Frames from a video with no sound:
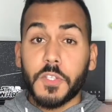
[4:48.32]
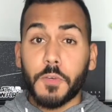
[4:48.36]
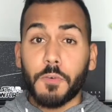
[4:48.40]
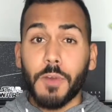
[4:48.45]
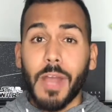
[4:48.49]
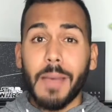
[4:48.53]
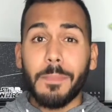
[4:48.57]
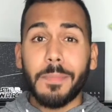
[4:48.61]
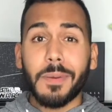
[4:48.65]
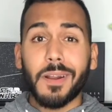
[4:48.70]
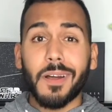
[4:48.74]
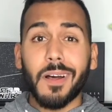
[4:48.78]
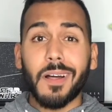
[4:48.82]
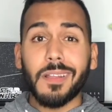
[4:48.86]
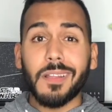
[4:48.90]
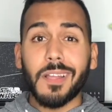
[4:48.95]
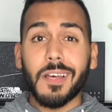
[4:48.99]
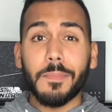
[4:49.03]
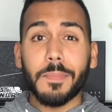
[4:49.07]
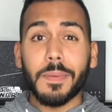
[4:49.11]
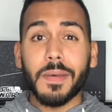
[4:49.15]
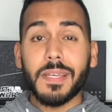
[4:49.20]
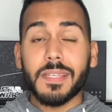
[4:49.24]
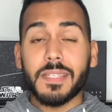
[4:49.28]
wrap it all
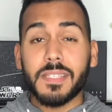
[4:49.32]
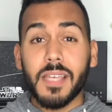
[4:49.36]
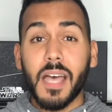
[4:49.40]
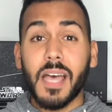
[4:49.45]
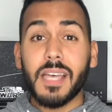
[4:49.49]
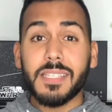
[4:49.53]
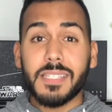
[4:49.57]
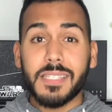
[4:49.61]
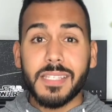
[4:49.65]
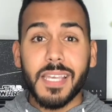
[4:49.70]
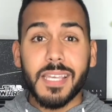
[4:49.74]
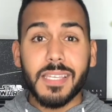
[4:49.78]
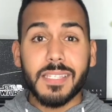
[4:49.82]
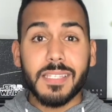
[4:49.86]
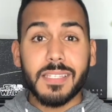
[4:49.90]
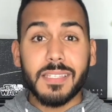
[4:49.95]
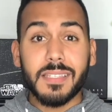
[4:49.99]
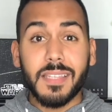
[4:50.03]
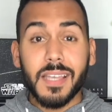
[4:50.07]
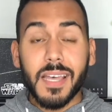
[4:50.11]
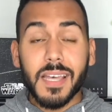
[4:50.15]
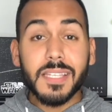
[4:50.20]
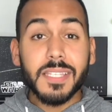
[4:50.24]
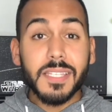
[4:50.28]
up, Saw 6
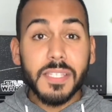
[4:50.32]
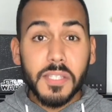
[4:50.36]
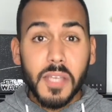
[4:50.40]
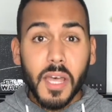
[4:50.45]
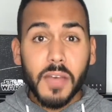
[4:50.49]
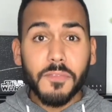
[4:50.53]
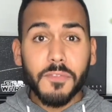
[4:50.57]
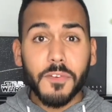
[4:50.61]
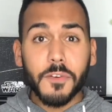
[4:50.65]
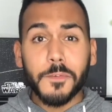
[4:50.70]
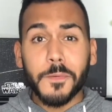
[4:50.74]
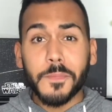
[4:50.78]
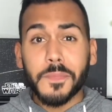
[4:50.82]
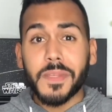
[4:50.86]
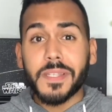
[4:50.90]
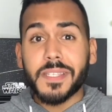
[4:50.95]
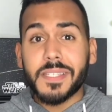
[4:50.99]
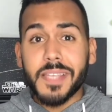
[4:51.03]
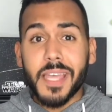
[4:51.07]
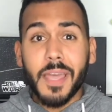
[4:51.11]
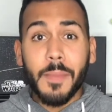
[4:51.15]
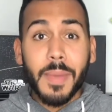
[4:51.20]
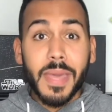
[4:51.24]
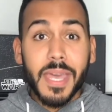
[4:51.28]
does suffer from the
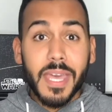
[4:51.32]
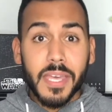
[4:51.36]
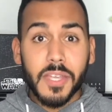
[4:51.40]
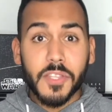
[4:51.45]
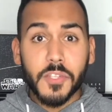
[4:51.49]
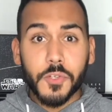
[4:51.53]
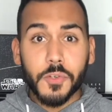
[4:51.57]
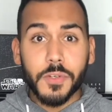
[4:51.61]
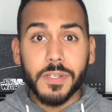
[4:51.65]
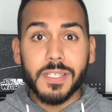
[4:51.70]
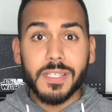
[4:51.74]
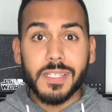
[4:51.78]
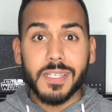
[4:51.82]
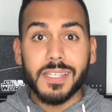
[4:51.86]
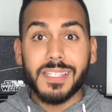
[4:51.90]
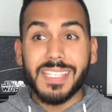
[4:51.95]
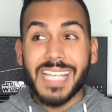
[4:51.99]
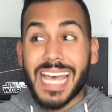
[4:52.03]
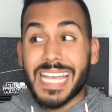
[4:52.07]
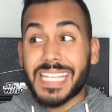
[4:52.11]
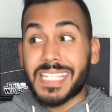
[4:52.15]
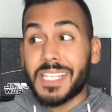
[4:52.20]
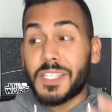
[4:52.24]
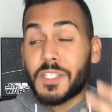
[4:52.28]
same hindrances
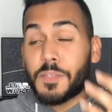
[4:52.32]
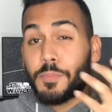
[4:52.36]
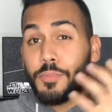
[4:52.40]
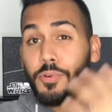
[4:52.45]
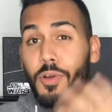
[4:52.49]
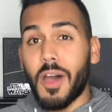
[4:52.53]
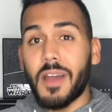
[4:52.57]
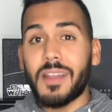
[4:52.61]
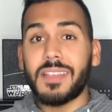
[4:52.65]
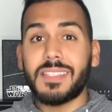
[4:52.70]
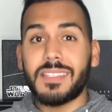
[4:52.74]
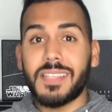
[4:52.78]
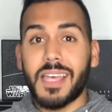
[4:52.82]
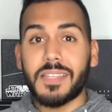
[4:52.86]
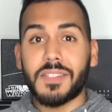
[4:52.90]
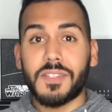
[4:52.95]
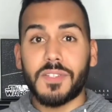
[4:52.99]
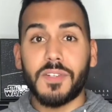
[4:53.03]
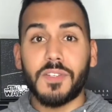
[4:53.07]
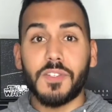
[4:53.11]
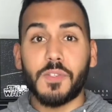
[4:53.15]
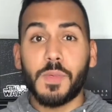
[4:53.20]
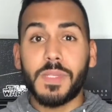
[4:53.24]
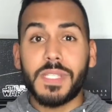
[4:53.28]
as its
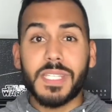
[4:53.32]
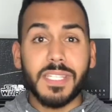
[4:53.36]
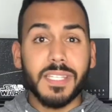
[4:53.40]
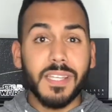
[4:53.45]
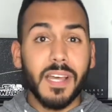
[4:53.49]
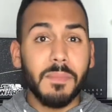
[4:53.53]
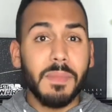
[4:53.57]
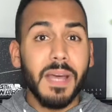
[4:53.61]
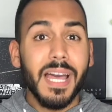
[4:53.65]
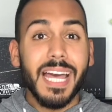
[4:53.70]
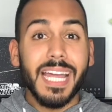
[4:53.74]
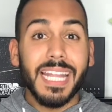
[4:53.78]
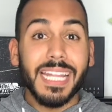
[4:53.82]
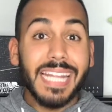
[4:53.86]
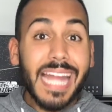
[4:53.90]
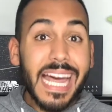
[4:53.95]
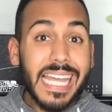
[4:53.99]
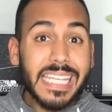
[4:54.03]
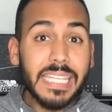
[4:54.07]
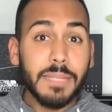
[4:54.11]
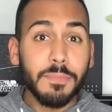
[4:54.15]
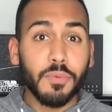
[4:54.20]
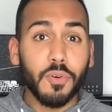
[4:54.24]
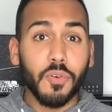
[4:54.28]
predecessors with some
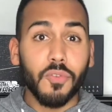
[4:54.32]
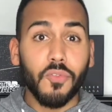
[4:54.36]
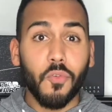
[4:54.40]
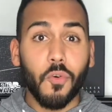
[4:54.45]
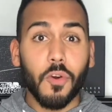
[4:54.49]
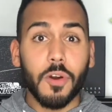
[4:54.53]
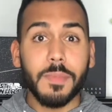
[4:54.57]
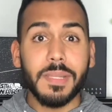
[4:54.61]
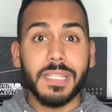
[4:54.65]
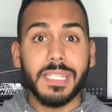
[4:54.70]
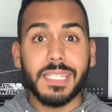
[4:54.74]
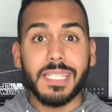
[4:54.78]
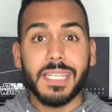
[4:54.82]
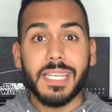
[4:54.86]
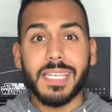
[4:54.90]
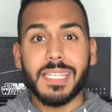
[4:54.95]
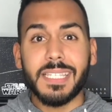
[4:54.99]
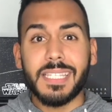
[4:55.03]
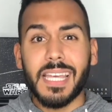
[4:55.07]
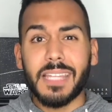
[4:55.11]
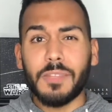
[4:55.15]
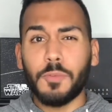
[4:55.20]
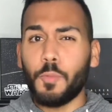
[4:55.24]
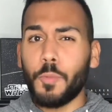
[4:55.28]
lacking
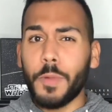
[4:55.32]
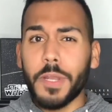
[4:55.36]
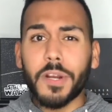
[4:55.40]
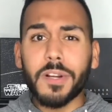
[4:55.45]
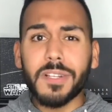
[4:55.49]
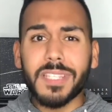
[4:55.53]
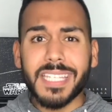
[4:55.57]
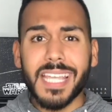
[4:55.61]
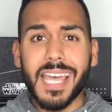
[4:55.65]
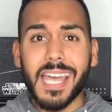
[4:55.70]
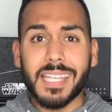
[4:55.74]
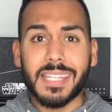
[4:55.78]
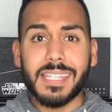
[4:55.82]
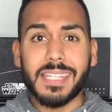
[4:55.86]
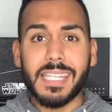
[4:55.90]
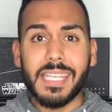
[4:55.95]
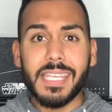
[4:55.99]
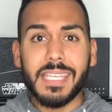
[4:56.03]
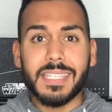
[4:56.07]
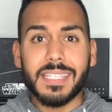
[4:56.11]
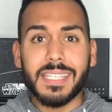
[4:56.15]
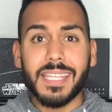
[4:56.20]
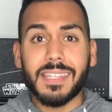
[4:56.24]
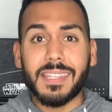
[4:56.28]
performances and weird
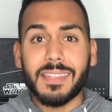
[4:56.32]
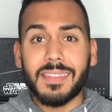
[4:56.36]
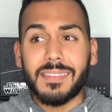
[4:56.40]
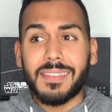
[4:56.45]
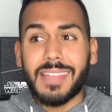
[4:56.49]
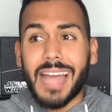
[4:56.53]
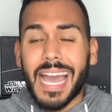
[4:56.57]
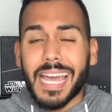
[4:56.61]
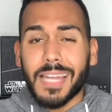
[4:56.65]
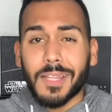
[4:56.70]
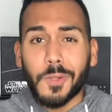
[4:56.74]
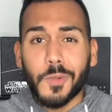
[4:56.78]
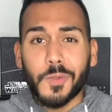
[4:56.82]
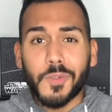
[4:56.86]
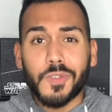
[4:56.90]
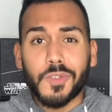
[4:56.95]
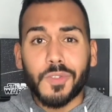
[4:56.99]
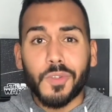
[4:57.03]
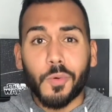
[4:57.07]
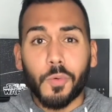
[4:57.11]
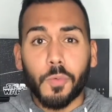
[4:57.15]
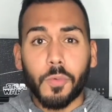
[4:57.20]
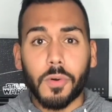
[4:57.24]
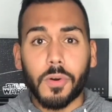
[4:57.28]
techniques that dilutes
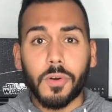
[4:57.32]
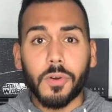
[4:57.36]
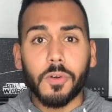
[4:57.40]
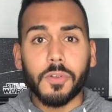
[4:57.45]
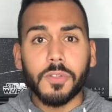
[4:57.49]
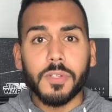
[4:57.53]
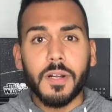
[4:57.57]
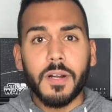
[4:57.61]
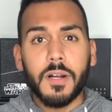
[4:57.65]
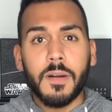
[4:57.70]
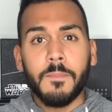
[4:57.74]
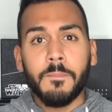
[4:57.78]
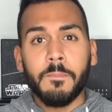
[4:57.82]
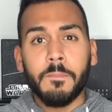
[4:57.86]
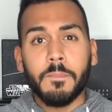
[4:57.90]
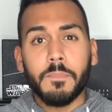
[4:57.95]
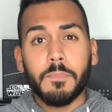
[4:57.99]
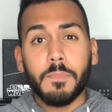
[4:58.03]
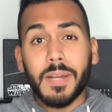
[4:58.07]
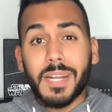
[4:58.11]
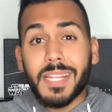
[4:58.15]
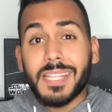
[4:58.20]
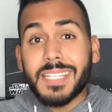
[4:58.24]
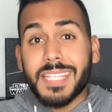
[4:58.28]
the world,
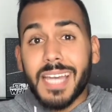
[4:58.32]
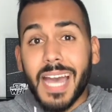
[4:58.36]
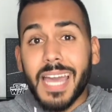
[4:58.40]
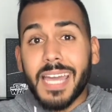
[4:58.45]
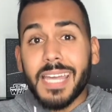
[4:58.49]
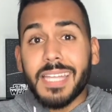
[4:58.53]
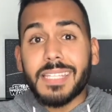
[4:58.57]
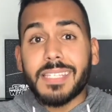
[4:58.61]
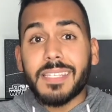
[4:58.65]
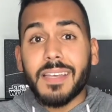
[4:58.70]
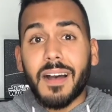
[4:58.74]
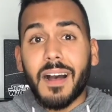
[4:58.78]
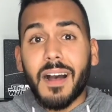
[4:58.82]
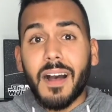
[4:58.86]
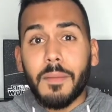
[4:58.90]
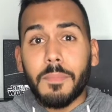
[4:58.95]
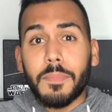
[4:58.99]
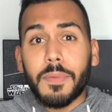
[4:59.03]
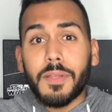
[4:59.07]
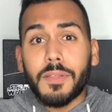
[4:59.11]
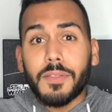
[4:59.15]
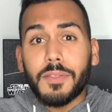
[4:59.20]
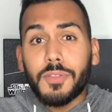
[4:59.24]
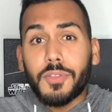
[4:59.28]
but it tightens
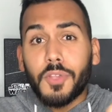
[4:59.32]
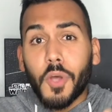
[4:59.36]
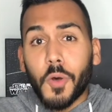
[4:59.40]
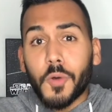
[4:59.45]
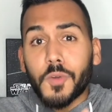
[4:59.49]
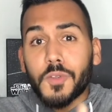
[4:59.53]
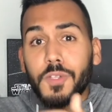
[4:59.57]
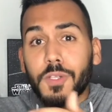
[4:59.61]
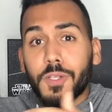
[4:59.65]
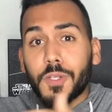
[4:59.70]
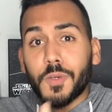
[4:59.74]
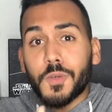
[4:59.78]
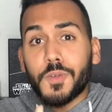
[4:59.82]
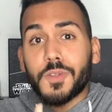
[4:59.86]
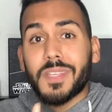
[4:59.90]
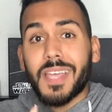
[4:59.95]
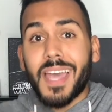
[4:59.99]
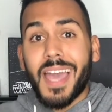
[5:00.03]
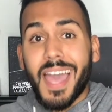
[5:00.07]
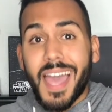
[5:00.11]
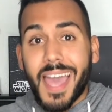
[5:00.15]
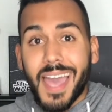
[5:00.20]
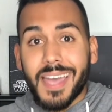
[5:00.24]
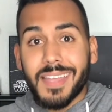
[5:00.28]
up those loose
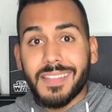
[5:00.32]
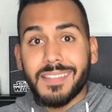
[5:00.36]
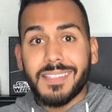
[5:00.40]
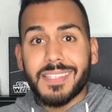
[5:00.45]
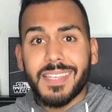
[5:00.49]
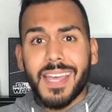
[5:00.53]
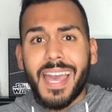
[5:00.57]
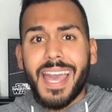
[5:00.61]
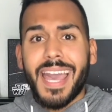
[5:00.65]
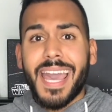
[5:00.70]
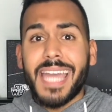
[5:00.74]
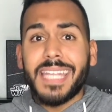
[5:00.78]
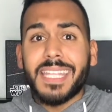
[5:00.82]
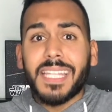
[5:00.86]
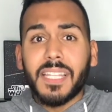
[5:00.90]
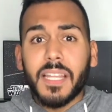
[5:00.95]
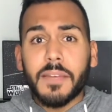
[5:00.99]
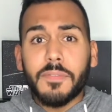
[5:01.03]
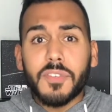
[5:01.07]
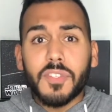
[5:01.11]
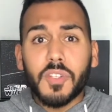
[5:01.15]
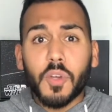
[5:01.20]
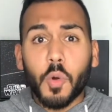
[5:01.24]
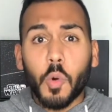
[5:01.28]
ends and
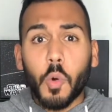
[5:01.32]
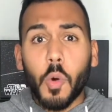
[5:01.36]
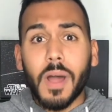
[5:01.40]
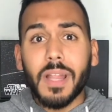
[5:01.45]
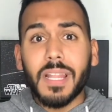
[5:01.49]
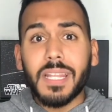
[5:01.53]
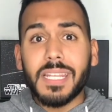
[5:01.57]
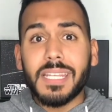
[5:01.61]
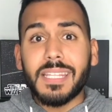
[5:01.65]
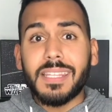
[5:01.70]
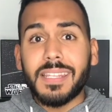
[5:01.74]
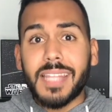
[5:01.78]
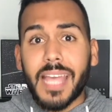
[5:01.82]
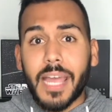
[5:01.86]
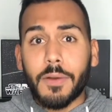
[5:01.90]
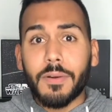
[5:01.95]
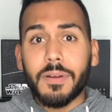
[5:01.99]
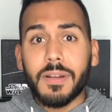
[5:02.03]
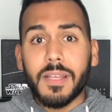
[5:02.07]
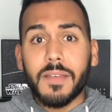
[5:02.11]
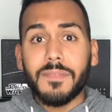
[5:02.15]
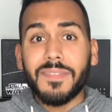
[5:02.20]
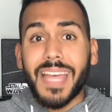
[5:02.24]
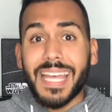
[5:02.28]
delivers a quality
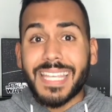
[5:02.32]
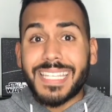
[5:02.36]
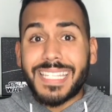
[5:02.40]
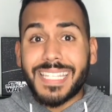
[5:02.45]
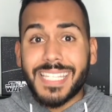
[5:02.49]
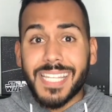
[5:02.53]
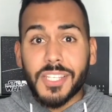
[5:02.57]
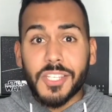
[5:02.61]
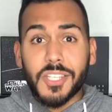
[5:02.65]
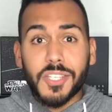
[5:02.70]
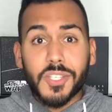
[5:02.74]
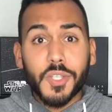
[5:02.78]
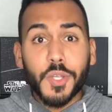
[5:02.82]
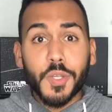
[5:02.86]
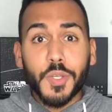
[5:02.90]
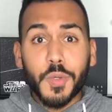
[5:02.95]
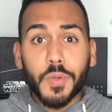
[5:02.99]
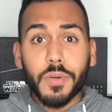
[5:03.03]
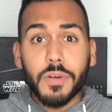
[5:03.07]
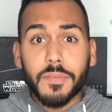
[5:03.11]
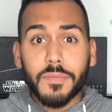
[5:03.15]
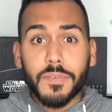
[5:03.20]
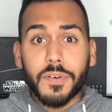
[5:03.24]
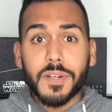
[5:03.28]
narrative that stitches the
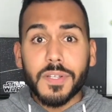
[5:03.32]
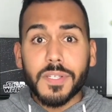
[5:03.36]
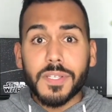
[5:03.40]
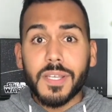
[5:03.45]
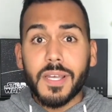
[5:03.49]
universe